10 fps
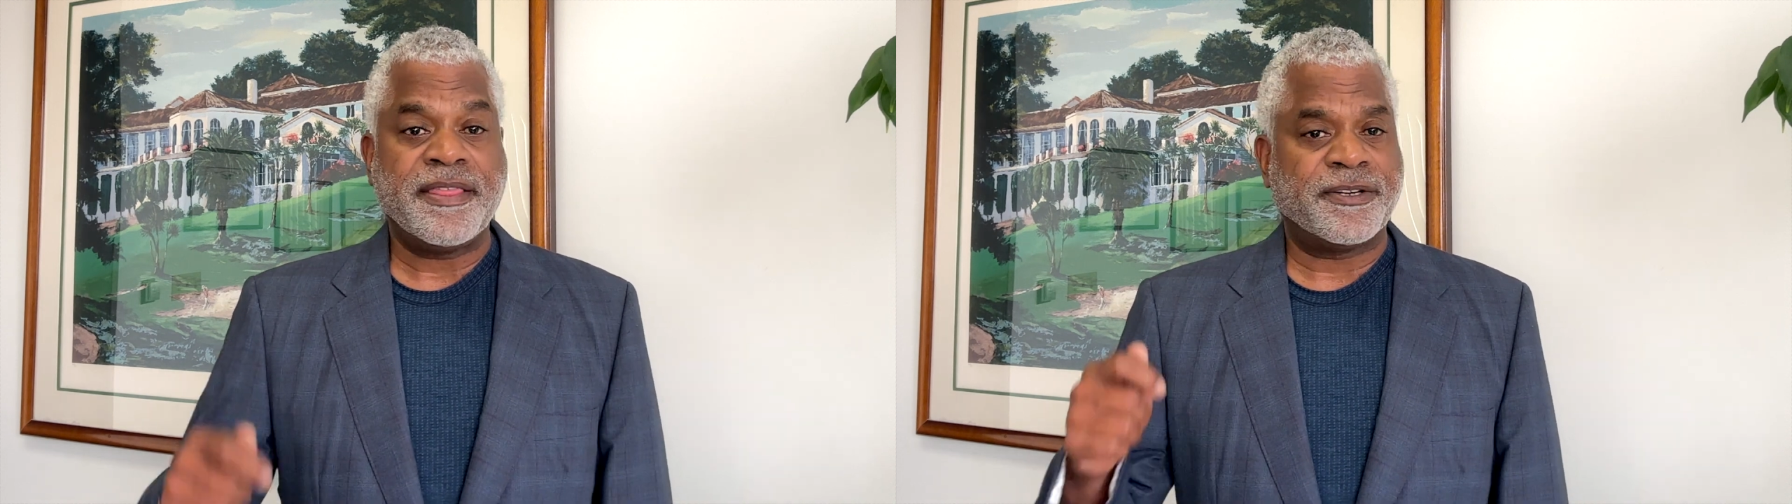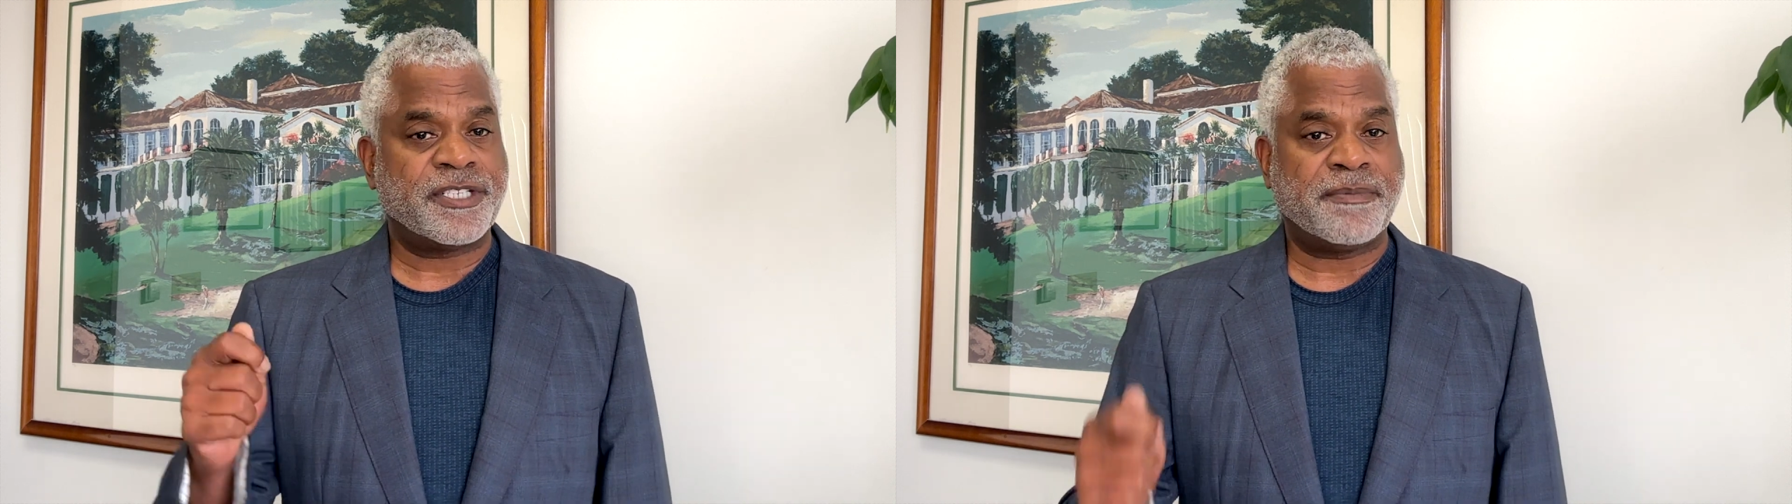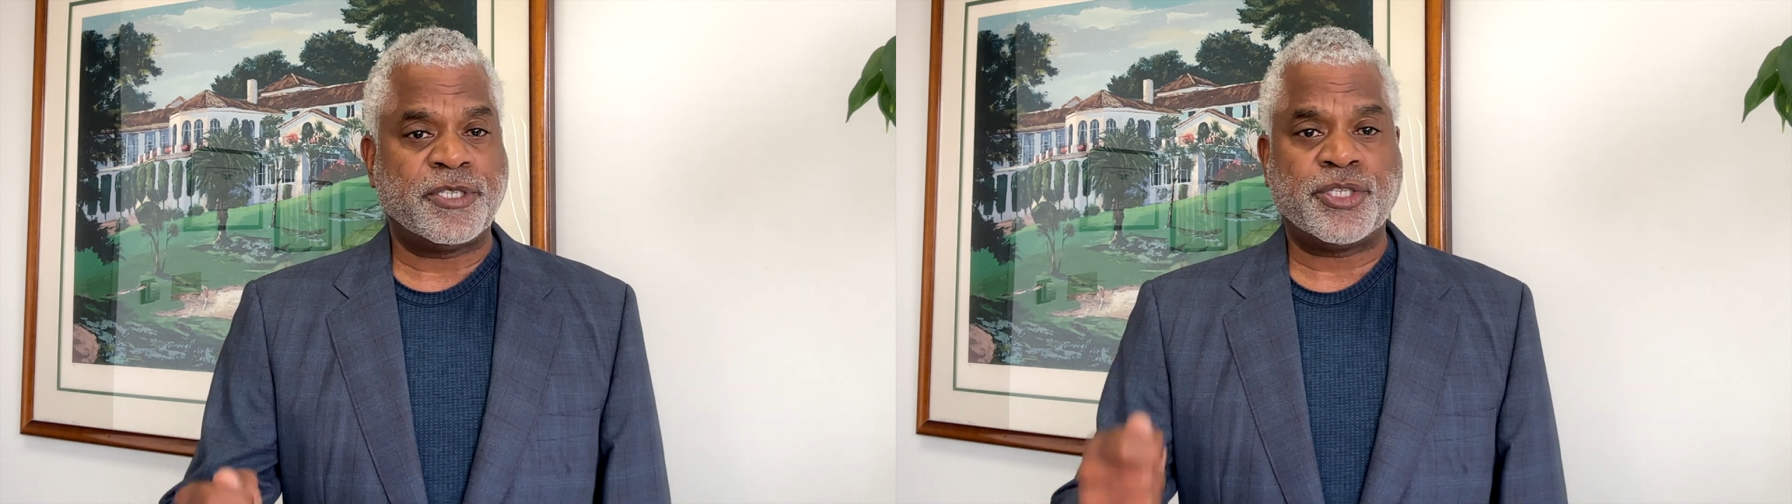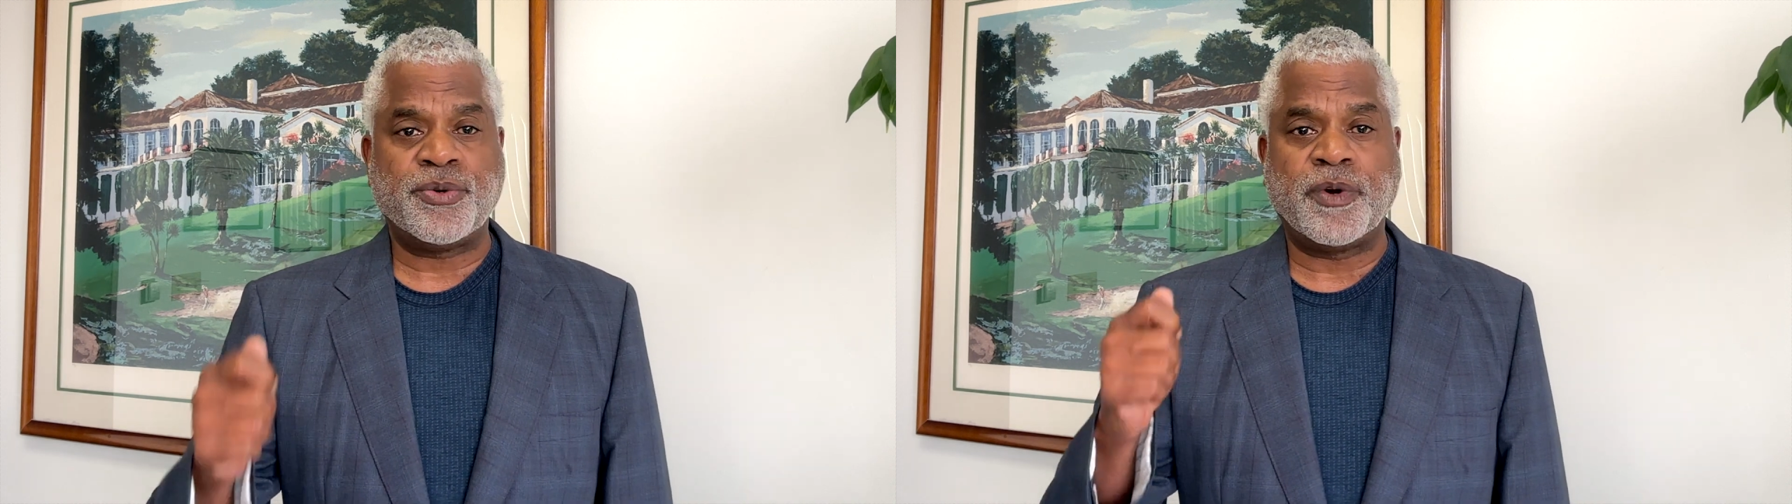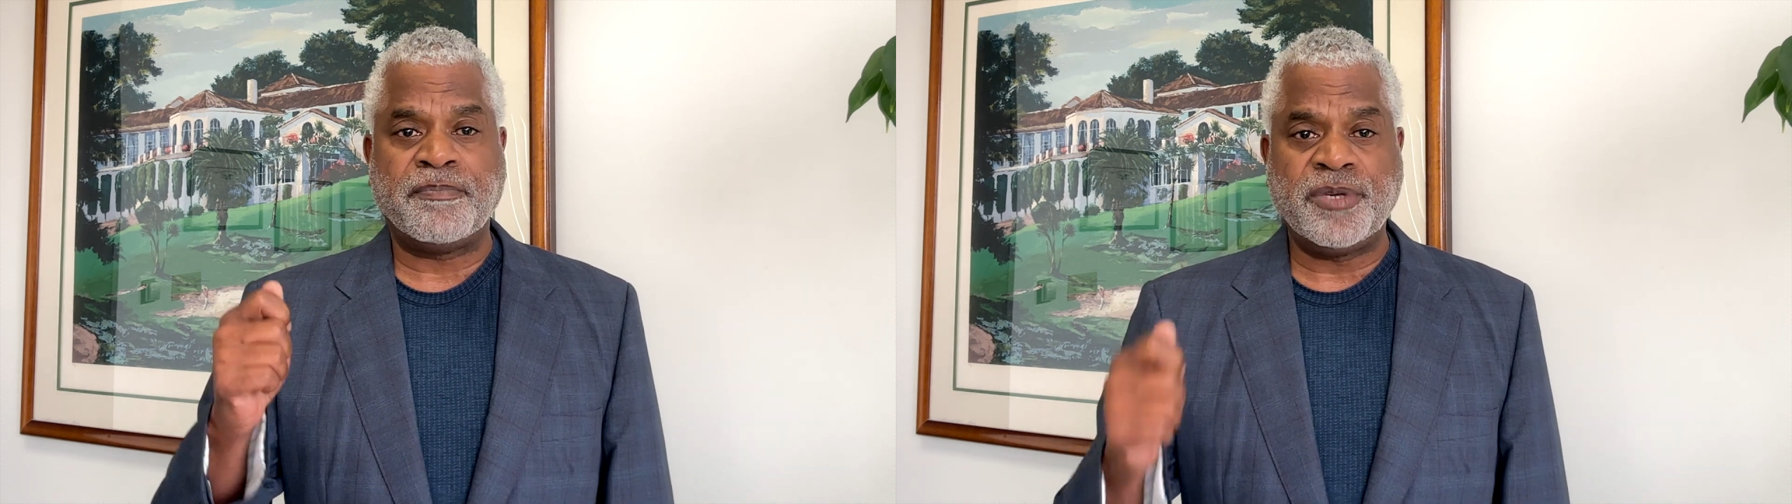They're subject
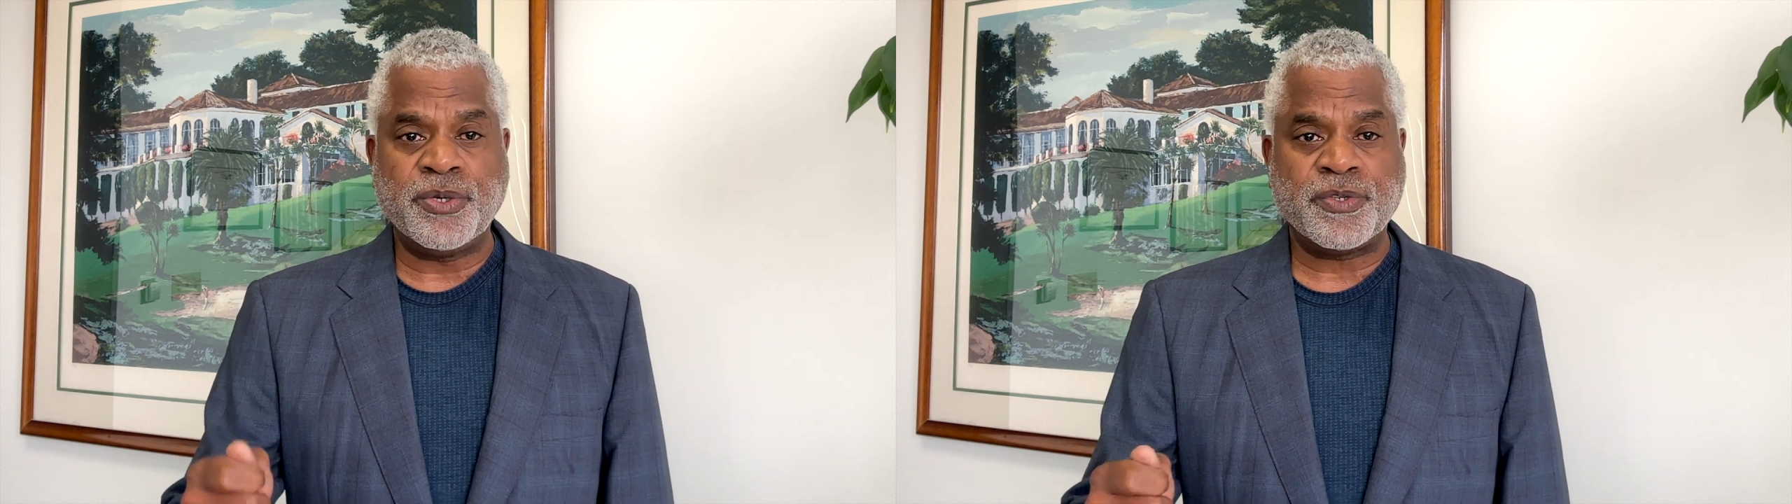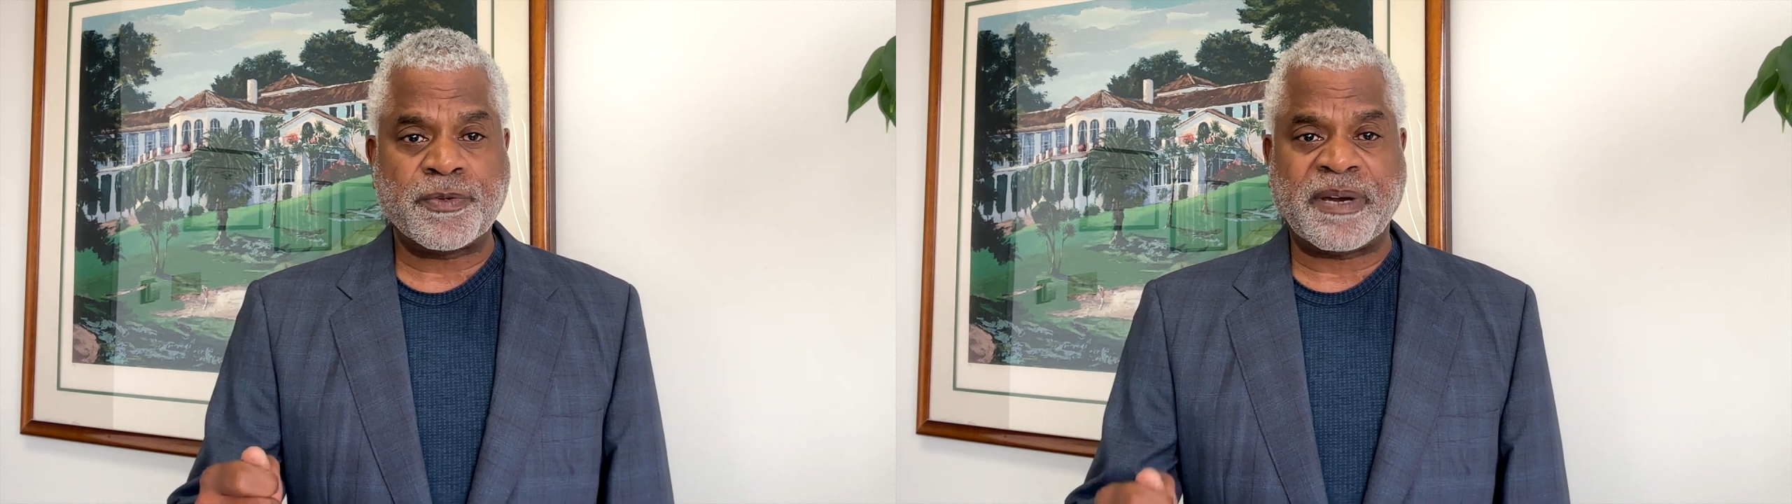to abuse